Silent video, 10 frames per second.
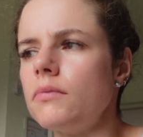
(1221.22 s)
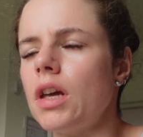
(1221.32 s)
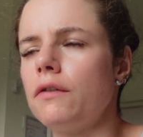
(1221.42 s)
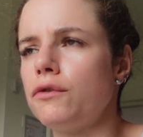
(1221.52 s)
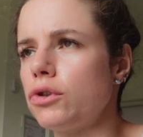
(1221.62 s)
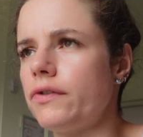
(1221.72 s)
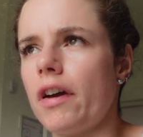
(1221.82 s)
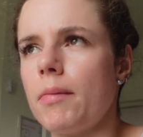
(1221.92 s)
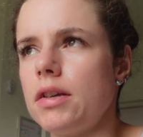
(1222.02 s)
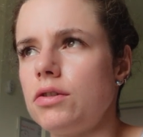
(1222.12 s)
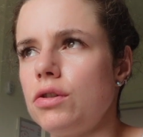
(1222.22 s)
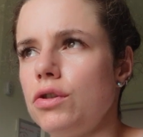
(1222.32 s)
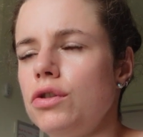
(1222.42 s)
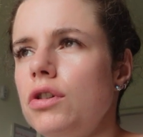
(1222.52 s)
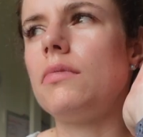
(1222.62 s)
had 45 minutes to
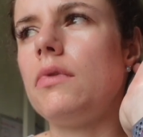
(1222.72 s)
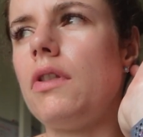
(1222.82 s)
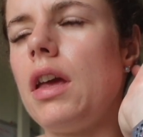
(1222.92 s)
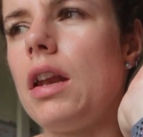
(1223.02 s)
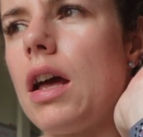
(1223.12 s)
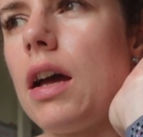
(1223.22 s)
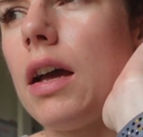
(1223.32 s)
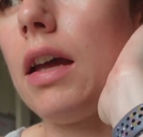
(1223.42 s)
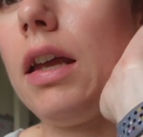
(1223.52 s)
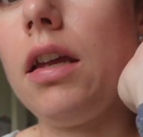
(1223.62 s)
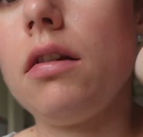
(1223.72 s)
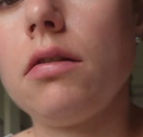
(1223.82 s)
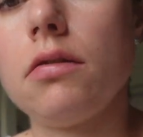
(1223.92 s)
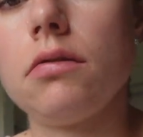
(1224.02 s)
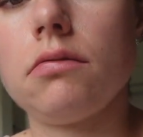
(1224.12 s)
do. Then I
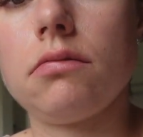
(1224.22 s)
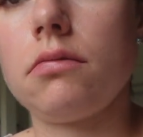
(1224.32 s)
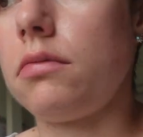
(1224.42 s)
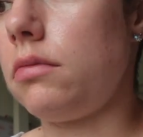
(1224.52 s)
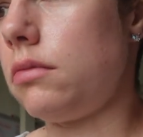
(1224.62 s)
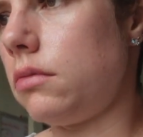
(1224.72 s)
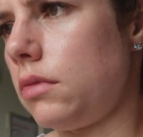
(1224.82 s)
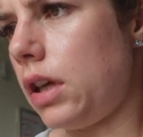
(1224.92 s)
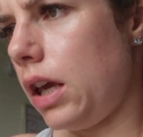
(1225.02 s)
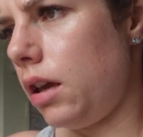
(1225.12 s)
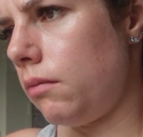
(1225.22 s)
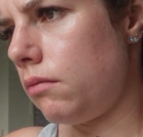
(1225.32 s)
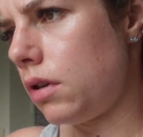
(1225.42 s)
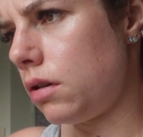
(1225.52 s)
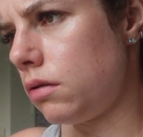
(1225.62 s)
came,
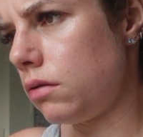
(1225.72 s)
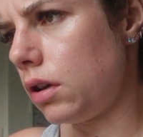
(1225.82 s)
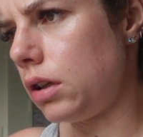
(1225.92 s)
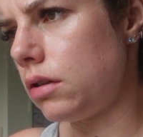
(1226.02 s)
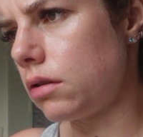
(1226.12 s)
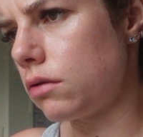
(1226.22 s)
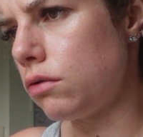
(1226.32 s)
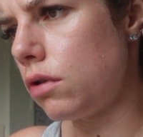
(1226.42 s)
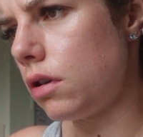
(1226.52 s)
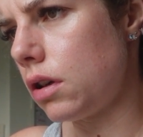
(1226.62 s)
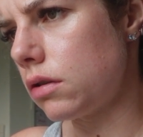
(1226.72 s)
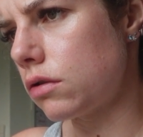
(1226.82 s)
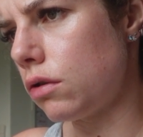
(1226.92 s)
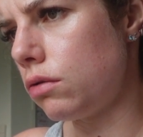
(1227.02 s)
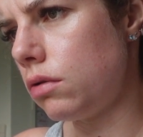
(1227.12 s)
I need to go on this
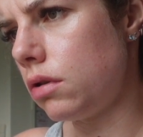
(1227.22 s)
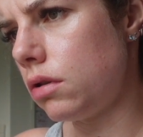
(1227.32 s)
call.